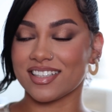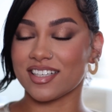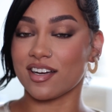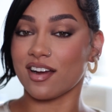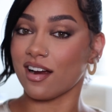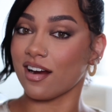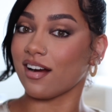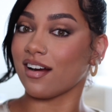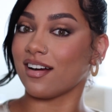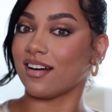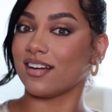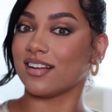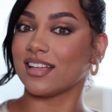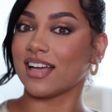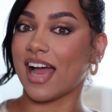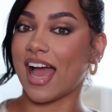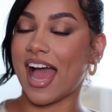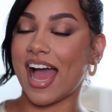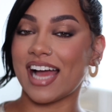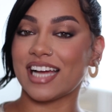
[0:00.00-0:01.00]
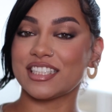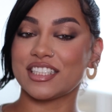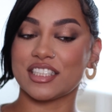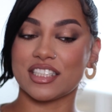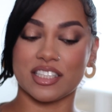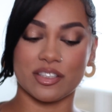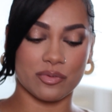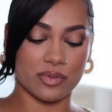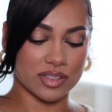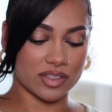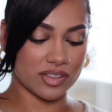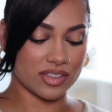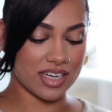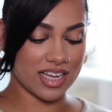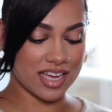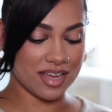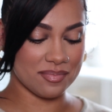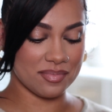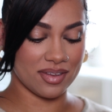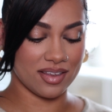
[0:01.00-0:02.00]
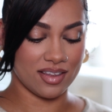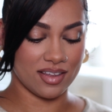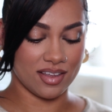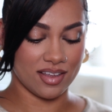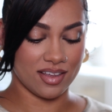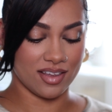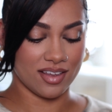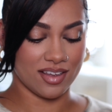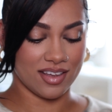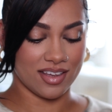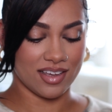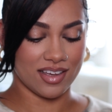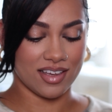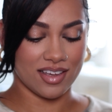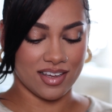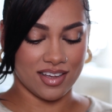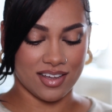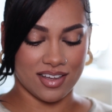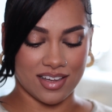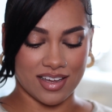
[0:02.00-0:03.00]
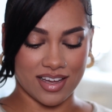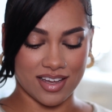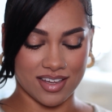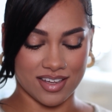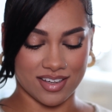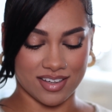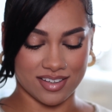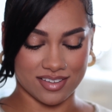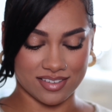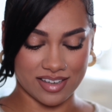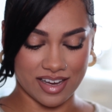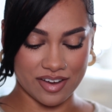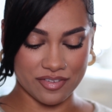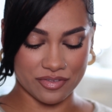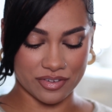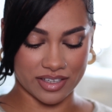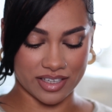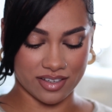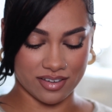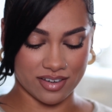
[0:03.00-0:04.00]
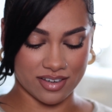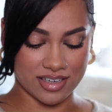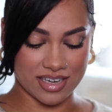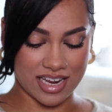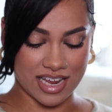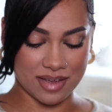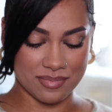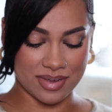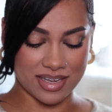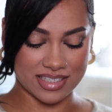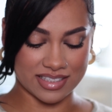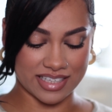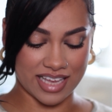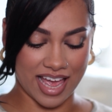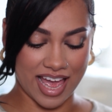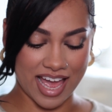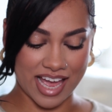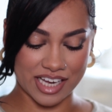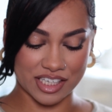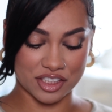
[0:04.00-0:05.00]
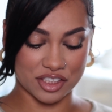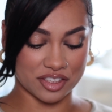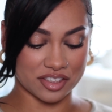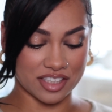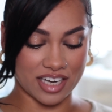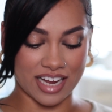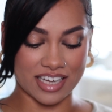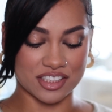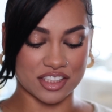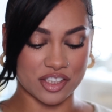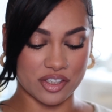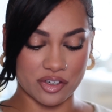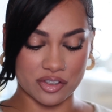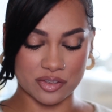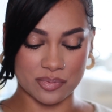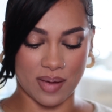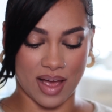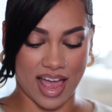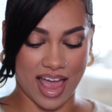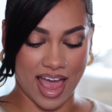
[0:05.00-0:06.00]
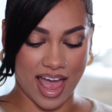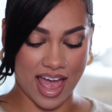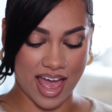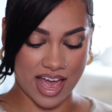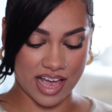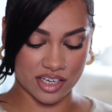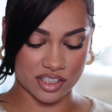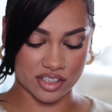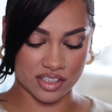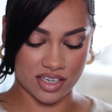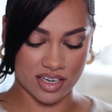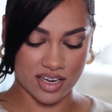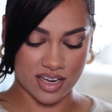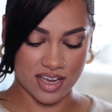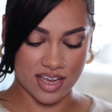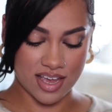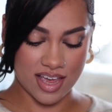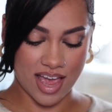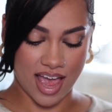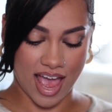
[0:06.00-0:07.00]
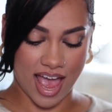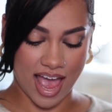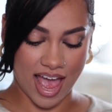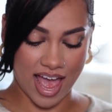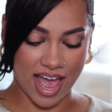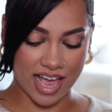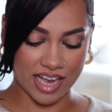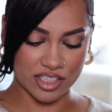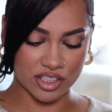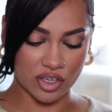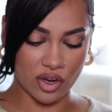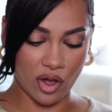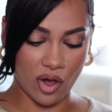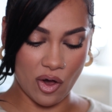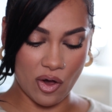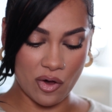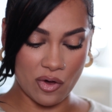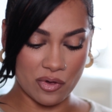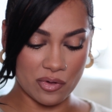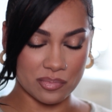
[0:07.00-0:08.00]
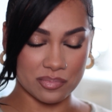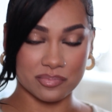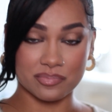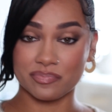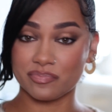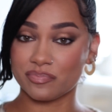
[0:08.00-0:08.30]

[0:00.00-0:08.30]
Girl, Ashley, what's her name? I forget her name. It's Ash. She goes by Ash Comb,